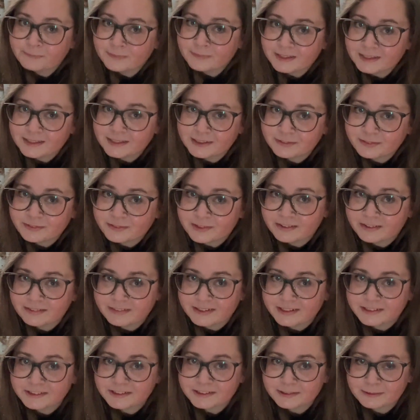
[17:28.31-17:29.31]
If you have
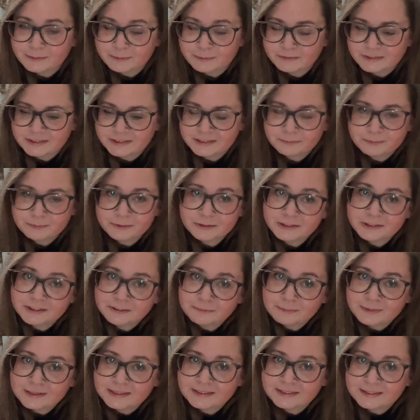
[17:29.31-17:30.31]
read some of these books,
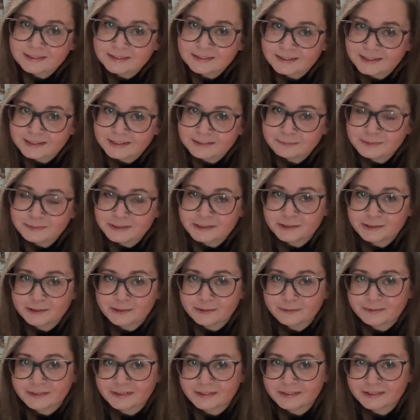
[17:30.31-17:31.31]
please let me know
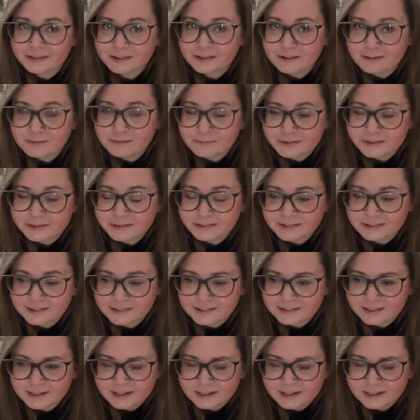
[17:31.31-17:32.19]
in the comments.